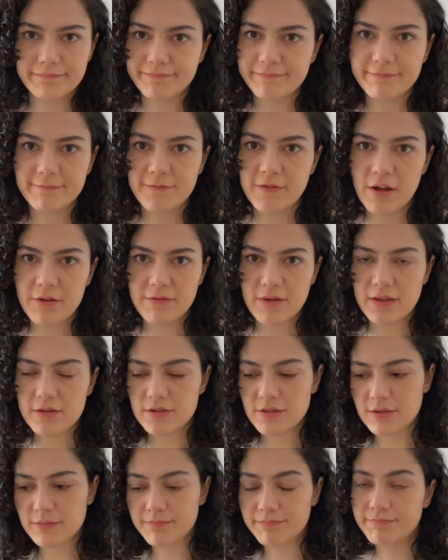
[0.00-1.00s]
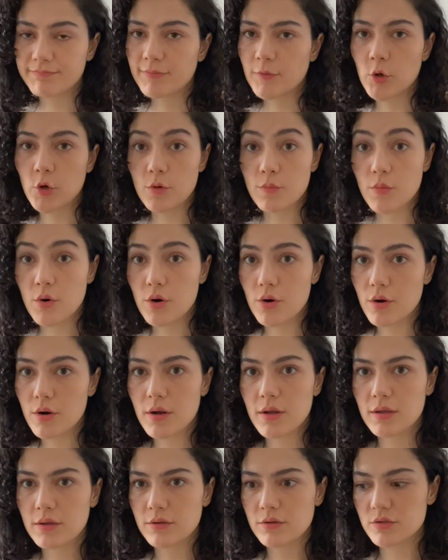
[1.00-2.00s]
500 or more
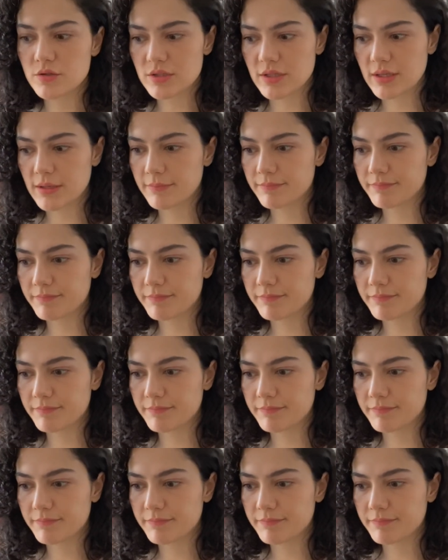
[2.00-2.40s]
usually.